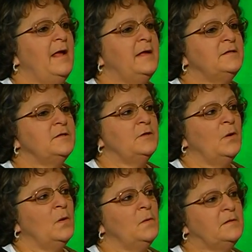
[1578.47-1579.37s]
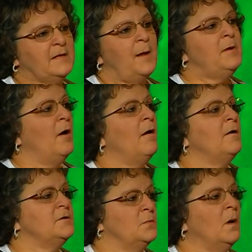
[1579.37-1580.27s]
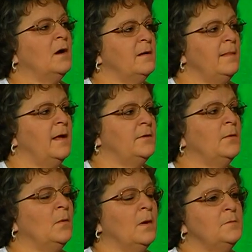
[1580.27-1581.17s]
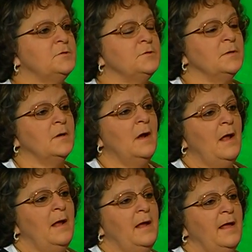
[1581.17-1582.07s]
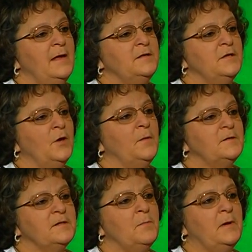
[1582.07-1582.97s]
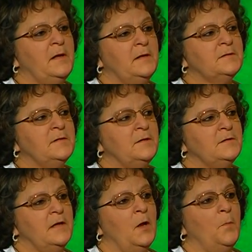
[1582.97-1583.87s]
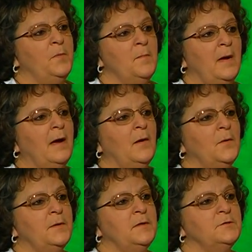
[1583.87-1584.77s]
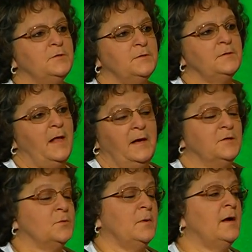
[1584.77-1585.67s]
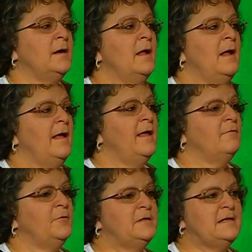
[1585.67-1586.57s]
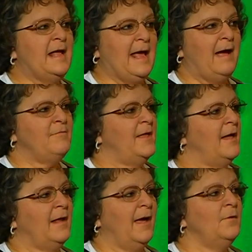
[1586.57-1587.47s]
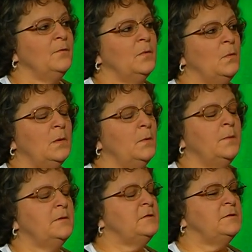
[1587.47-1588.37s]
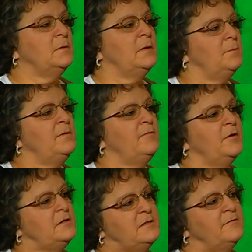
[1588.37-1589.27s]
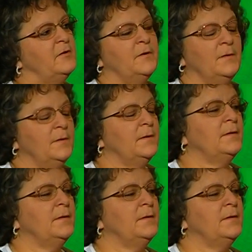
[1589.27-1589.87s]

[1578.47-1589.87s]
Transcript: And to know, it's got to be hard to walk in that door, I'm sure, and to know that somebody is there to help them out is just, I think it's great. And if we didn't have that, I don't know what we would do. It'd be very difficult.